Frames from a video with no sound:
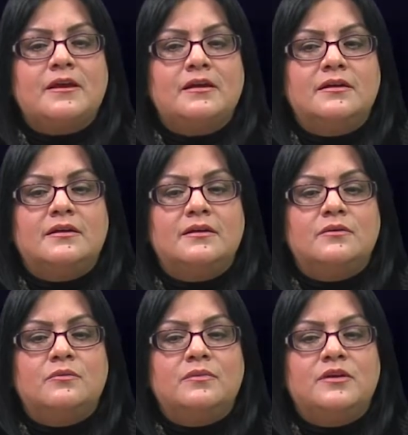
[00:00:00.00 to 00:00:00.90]

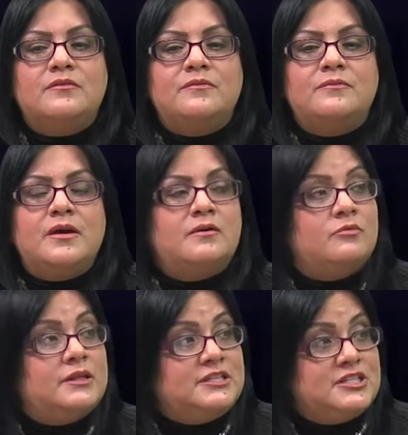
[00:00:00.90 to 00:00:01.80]
they're
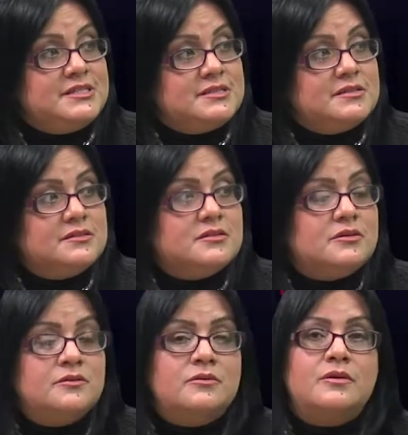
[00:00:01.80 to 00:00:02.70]
religious, and
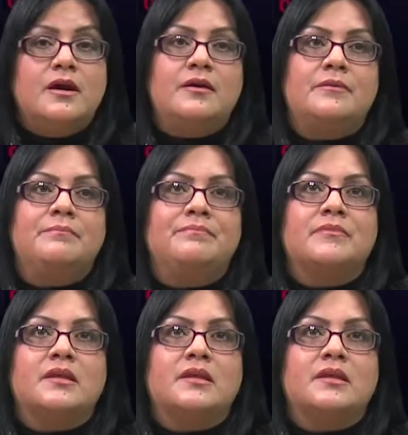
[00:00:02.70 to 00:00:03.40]
so